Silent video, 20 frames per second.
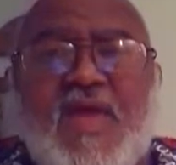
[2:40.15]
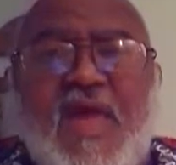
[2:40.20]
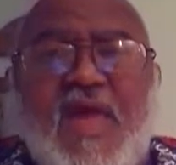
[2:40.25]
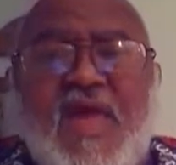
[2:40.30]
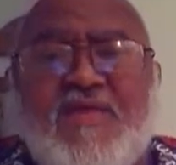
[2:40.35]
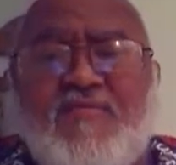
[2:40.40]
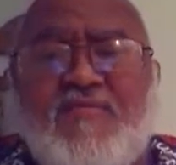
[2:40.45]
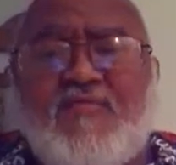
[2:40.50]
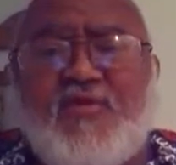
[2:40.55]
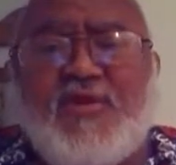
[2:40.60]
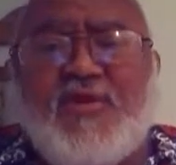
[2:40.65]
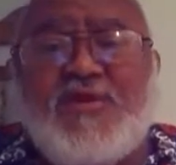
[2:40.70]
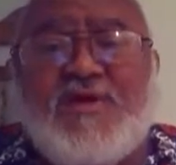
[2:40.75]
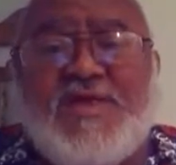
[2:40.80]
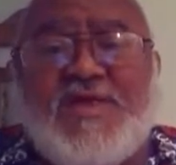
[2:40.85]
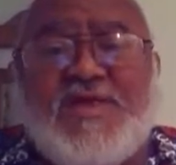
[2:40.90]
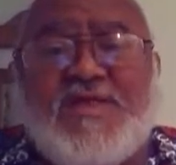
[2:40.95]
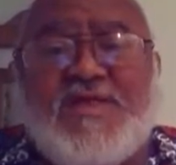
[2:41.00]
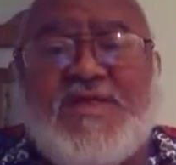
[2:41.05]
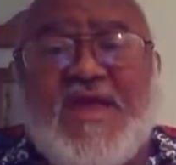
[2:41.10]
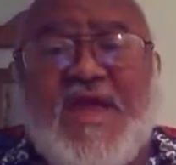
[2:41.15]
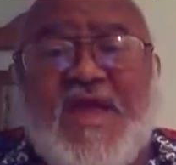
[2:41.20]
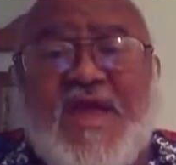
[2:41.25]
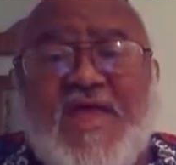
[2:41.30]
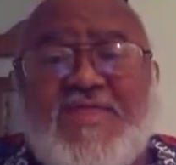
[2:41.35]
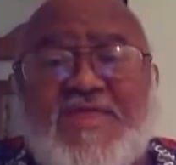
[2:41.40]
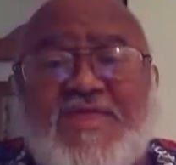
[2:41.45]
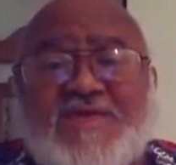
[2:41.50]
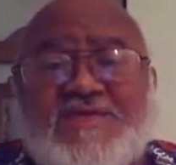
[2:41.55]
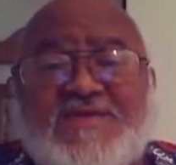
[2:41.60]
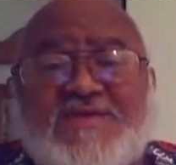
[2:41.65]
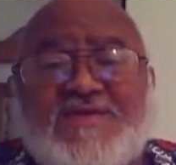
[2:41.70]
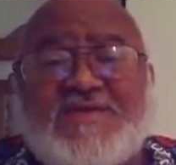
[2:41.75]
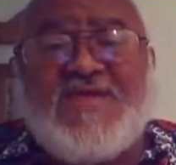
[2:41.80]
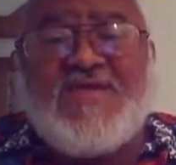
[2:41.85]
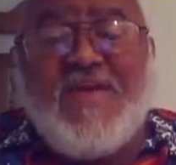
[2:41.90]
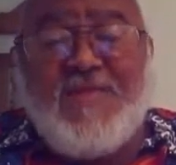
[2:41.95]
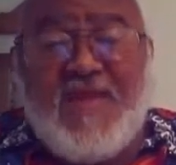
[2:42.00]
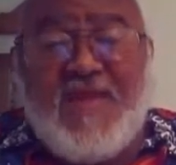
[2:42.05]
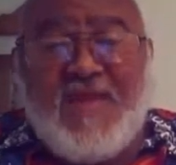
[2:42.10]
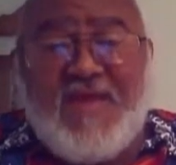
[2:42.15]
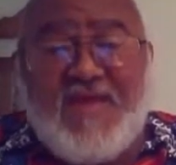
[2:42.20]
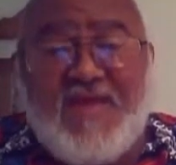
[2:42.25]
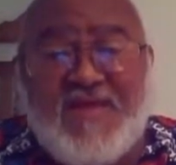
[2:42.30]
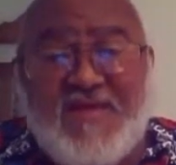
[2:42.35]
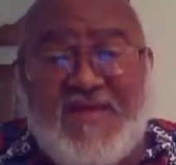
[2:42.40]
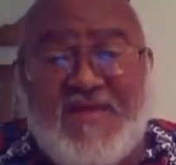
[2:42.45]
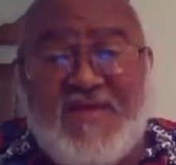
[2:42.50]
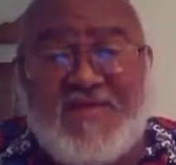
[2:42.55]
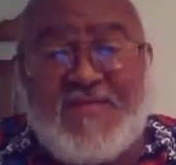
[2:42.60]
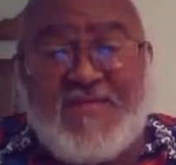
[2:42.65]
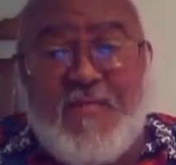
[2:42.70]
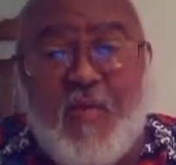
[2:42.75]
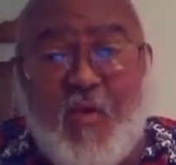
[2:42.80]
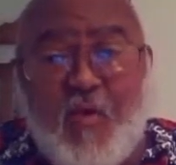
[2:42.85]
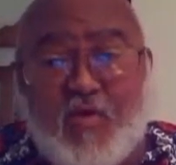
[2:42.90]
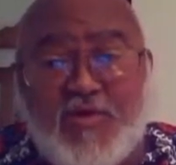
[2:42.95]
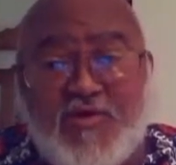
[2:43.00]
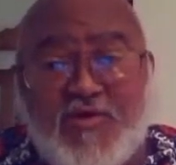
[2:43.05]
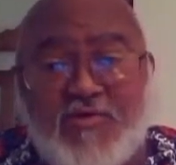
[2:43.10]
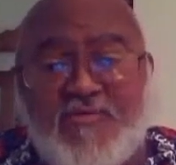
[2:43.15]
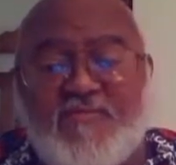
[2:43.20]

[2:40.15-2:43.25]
And if you read the systemic report,